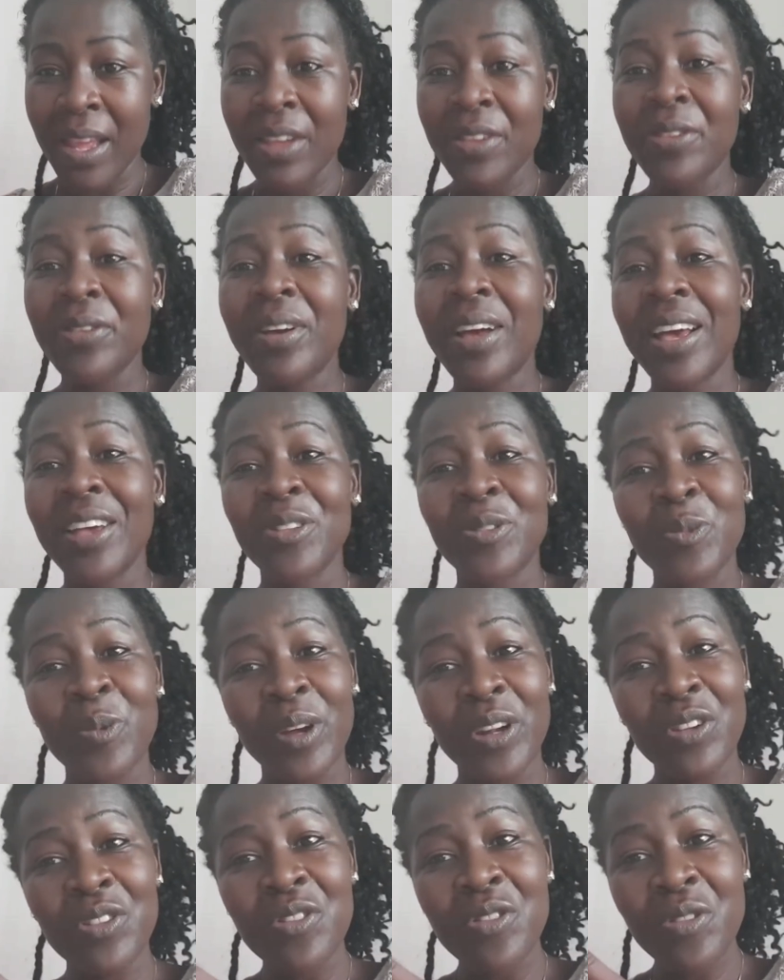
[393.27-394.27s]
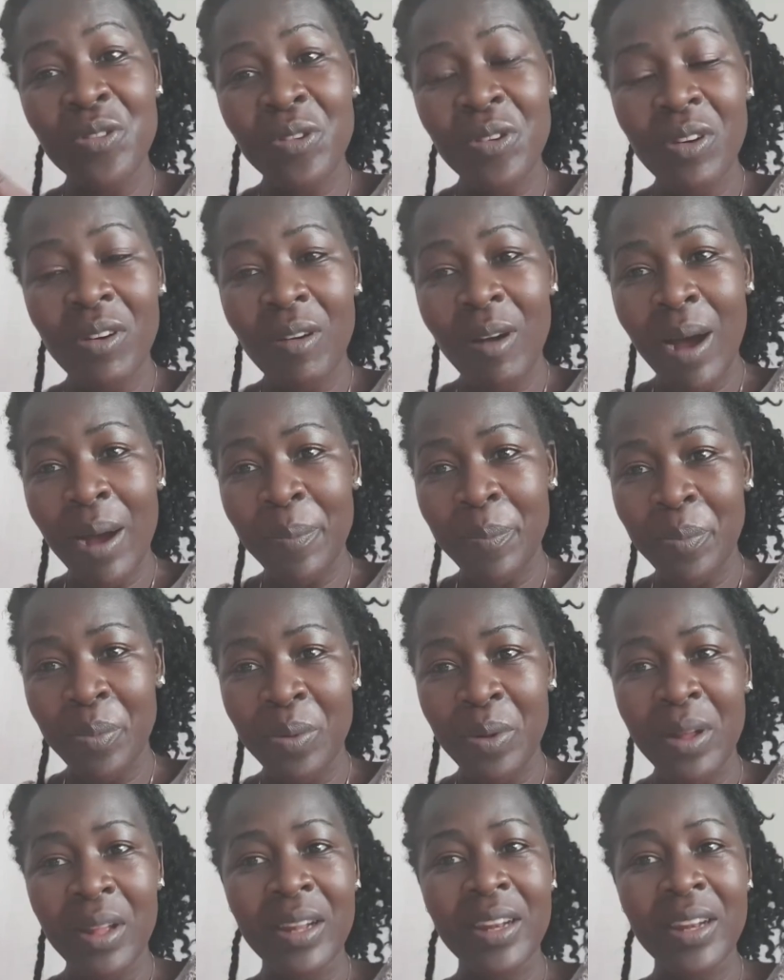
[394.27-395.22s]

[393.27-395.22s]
you guys, when you grow up,